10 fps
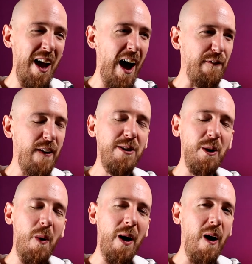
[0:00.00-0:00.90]
I found it
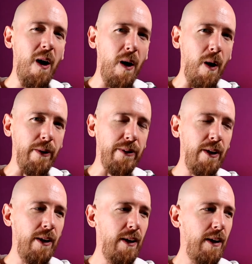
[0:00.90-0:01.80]
quite hard
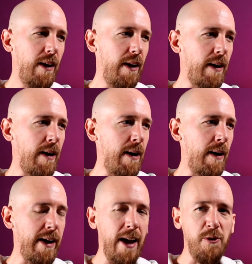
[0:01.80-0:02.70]

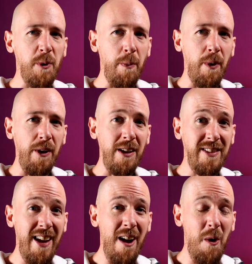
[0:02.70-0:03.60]
against my body
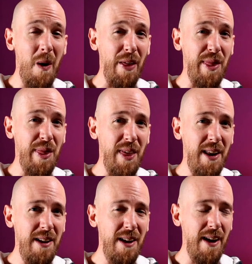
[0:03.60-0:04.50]
because I am quite
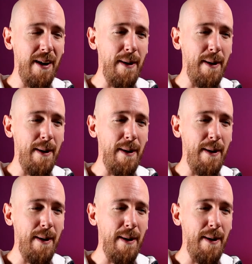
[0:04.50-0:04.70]
thin